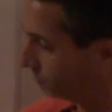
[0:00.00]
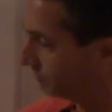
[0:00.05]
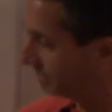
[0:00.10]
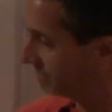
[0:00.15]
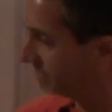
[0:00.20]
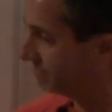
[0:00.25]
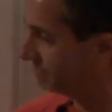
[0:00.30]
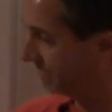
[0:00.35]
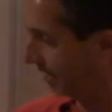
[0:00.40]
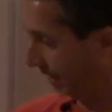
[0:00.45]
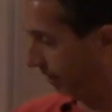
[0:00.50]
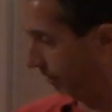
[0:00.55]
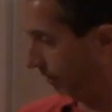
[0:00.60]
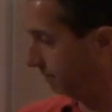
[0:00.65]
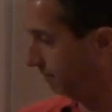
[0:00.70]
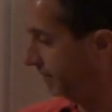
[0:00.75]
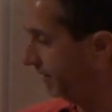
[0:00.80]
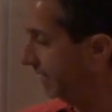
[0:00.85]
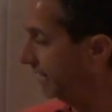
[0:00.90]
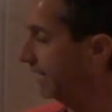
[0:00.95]
be
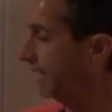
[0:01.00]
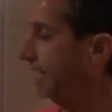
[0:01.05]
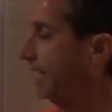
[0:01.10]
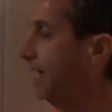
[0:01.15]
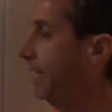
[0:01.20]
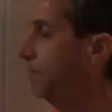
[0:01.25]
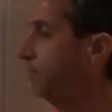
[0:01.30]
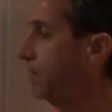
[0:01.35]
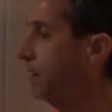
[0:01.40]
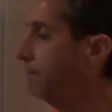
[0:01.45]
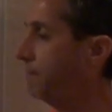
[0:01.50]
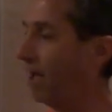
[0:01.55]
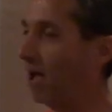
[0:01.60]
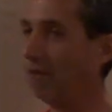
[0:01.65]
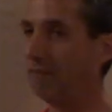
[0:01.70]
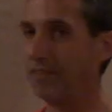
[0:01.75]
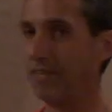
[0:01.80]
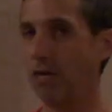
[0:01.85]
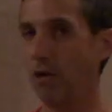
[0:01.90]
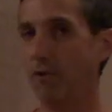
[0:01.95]
there. Um,
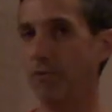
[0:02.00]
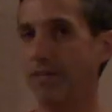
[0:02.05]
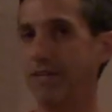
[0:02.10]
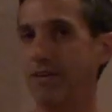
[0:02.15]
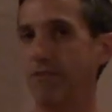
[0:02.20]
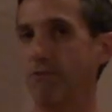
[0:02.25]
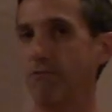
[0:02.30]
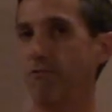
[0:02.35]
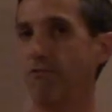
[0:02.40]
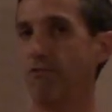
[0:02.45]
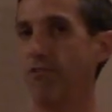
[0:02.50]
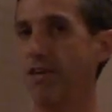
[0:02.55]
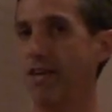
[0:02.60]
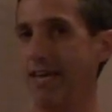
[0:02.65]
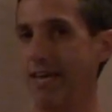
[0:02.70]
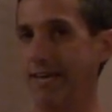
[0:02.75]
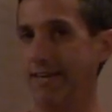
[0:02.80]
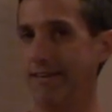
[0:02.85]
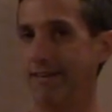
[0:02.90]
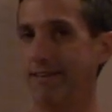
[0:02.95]
about the only other
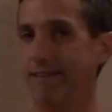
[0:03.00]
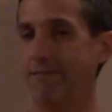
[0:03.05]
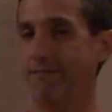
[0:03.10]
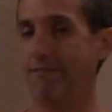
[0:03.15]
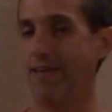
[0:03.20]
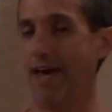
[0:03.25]
thing